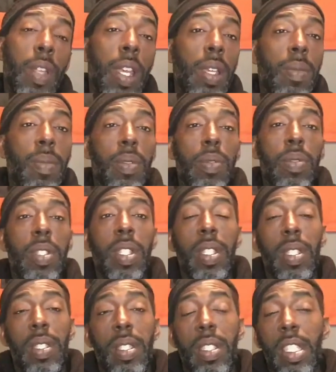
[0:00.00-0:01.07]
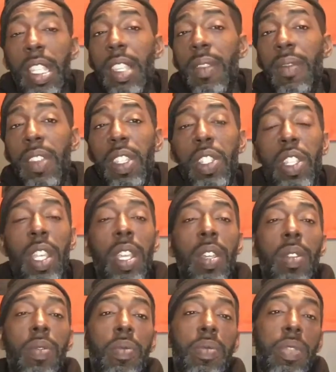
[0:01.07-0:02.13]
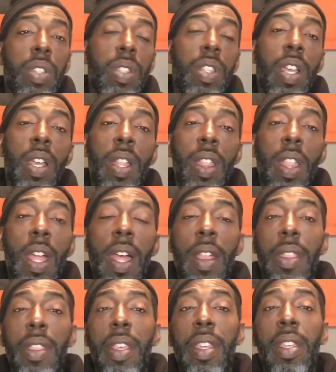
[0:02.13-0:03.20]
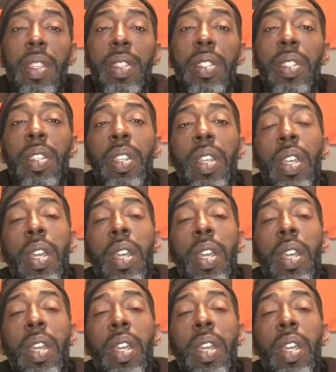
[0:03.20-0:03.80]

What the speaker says: labels and TV channels and done a lot of things.